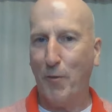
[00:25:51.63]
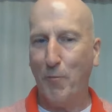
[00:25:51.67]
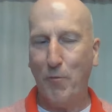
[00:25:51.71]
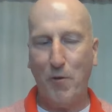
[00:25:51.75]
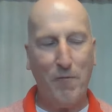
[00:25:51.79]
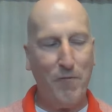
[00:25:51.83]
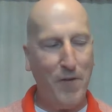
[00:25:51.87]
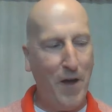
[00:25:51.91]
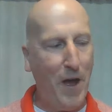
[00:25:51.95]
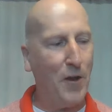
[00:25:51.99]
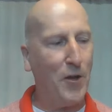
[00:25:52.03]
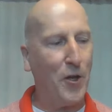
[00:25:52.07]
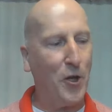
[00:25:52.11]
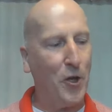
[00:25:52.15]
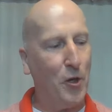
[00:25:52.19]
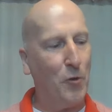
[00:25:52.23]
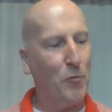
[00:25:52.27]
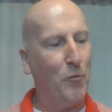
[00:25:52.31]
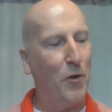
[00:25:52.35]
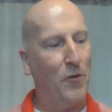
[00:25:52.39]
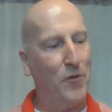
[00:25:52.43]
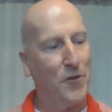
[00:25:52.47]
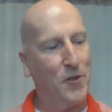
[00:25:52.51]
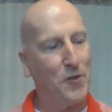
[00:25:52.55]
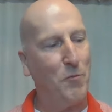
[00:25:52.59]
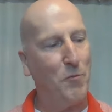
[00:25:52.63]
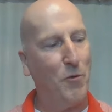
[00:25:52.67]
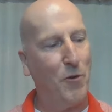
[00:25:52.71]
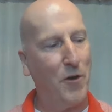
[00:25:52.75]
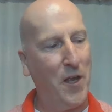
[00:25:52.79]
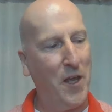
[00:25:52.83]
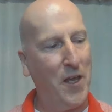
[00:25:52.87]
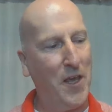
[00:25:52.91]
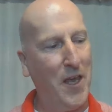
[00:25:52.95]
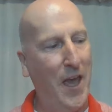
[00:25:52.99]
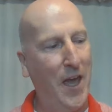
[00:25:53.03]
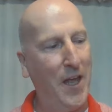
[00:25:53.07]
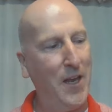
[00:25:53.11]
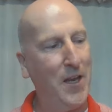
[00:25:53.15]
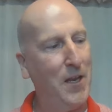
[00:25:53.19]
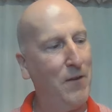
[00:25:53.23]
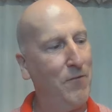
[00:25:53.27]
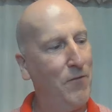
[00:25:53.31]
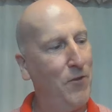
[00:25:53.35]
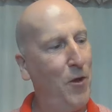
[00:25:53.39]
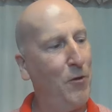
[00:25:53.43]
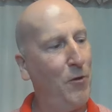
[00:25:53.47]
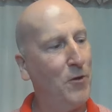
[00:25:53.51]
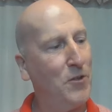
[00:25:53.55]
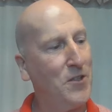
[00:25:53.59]
And we found a good one this morning again,
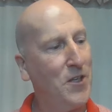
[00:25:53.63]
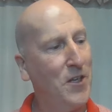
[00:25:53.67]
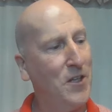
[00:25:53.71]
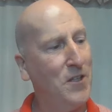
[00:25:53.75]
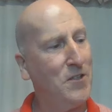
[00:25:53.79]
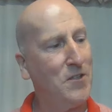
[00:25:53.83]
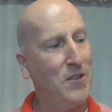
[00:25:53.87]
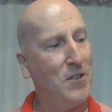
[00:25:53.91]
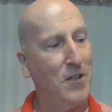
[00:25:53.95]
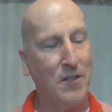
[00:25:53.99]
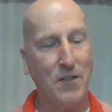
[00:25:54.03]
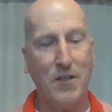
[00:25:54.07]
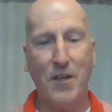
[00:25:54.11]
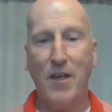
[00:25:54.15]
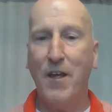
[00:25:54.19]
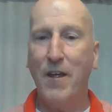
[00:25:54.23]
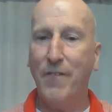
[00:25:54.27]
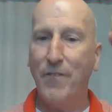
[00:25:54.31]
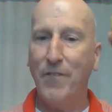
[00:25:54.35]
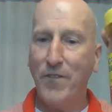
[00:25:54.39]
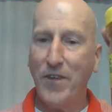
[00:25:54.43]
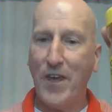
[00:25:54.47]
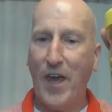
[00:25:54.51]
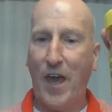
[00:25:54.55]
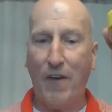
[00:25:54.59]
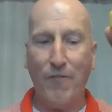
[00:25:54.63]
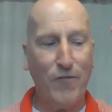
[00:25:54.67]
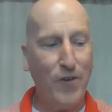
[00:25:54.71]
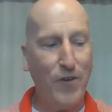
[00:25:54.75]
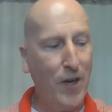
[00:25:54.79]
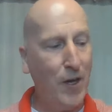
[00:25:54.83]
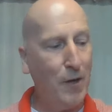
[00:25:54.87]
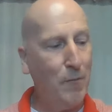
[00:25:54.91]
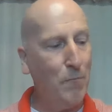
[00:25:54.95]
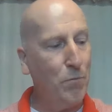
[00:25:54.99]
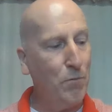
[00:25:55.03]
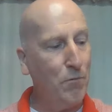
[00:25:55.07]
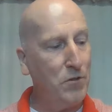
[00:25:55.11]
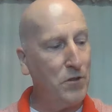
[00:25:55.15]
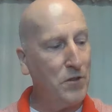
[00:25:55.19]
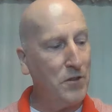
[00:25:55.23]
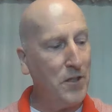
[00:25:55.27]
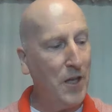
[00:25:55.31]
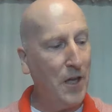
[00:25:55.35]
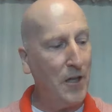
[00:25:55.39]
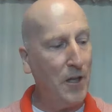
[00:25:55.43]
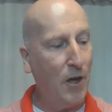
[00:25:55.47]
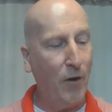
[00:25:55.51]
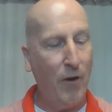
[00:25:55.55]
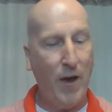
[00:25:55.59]
even though it's instant, Cafe
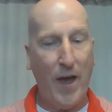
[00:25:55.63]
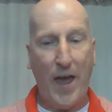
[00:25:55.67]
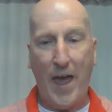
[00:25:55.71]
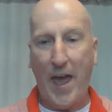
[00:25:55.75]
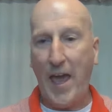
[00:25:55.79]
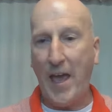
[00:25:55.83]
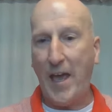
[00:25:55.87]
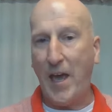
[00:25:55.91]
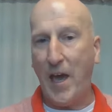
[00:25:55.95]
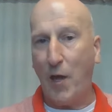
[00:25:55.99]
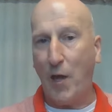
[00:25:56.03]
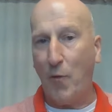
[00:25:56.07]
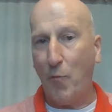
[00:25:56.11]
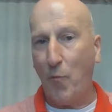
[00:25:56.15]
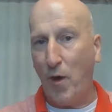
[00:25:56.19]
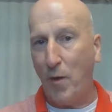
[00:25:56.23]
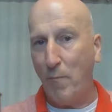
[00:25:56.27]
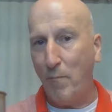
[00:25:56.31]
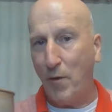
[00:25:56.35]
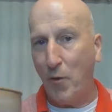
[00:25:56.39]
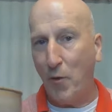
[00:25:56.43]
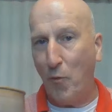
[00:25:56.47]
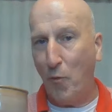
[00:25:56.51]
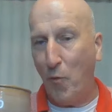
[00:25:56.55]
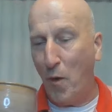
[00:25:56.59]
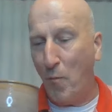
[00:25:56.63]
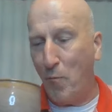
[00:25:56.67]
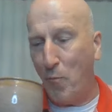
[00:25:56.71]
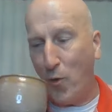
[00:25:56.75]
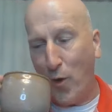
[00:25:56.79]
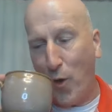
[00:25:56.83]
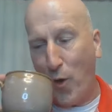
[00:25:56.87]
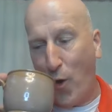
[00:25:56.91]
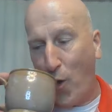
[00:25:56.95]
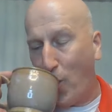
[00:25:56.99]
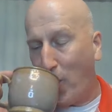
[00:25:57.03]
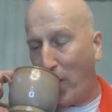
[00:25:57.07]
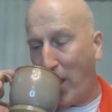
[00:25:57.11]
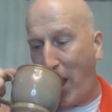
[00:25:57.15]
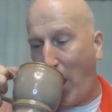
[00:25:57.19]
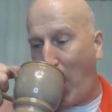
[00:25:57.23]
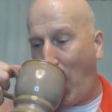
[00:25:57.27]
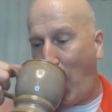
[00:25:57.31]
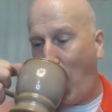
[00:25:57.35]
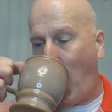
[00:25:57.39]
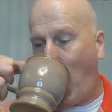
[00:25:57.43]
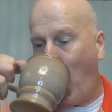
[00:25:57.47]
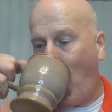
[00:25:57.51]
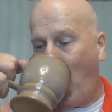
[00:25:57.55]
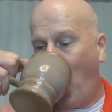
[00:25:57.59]
Bustelo. Hang on 1 minute, one more. Oh, yeah.